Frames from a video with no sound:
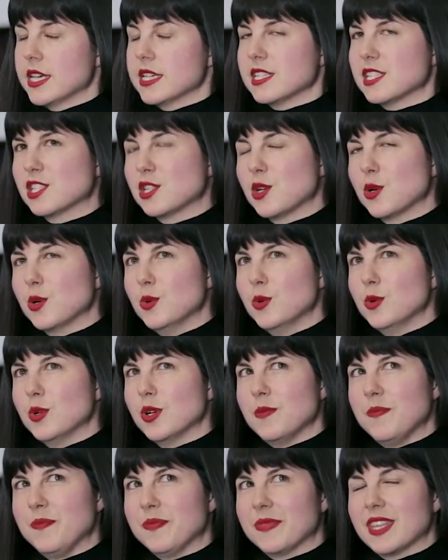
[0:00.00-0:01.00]

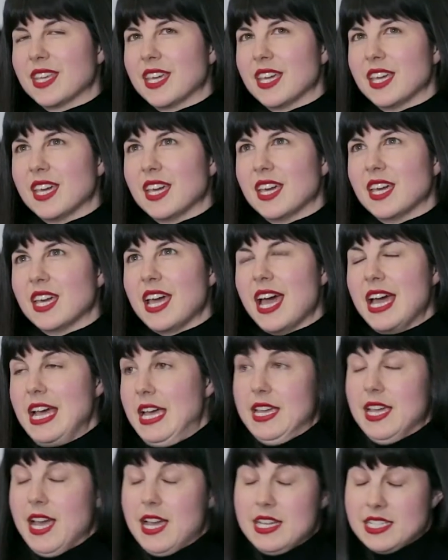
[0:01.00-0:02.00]
So,
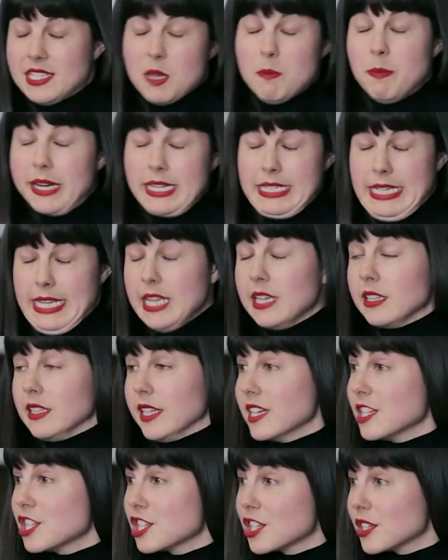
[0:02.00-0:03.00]
as compared to
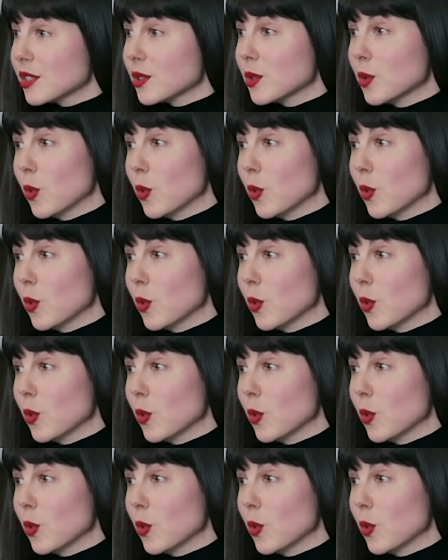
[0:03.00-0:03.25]
English,